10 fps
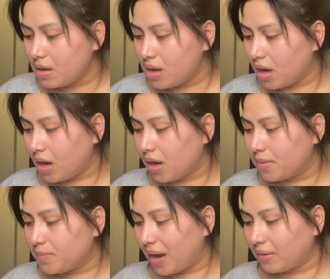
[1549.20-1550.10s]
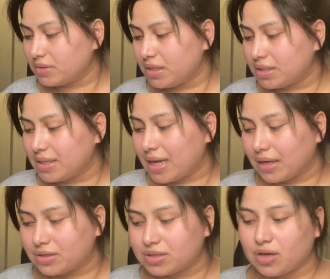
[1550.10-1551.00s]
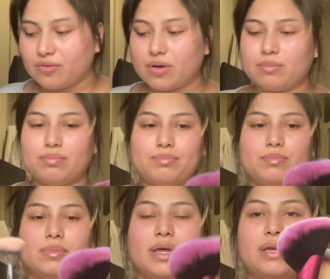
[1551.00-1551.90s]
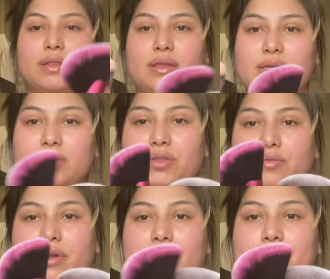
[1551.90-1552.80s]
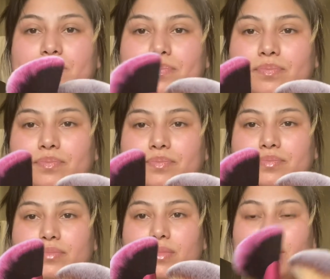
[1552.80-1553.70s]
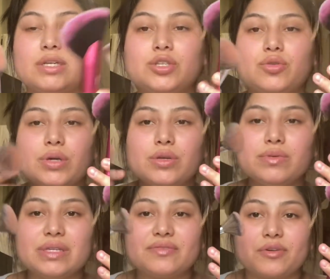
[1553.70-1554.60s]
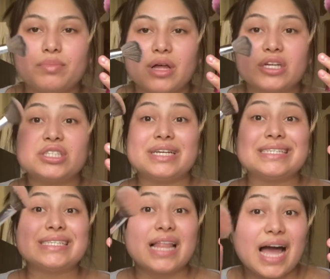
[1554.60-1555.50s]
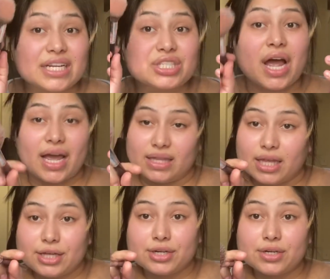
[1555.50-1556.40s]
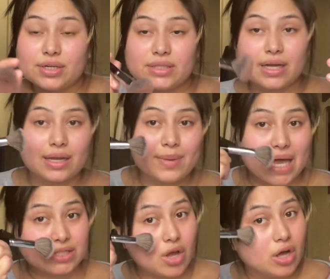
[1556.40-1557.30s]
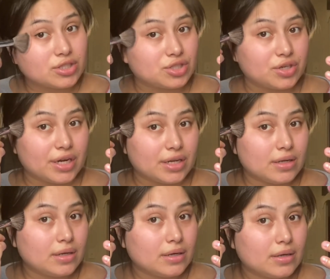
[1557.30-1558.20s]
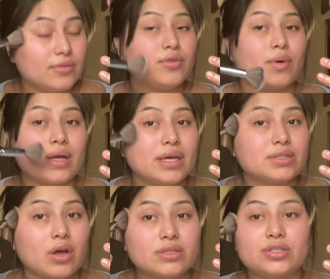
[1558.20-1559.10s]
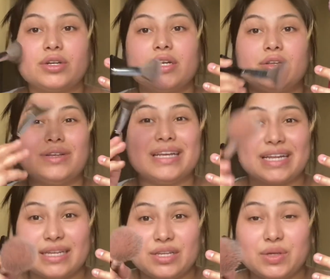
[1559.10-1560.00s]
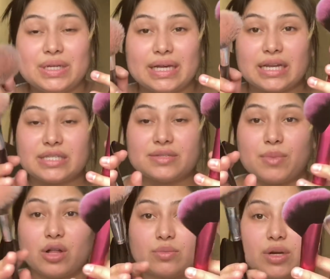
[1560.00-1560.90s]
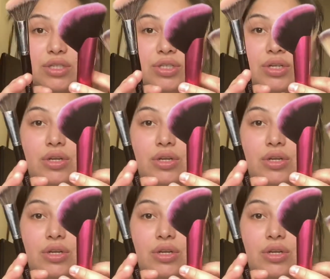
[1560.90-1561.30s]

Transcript: I would say to get yourself like these three, because you can use this for blush slash highlighter. It's not gonna be as concentrated. If you want it as concentrated, you need to get a smaller brush.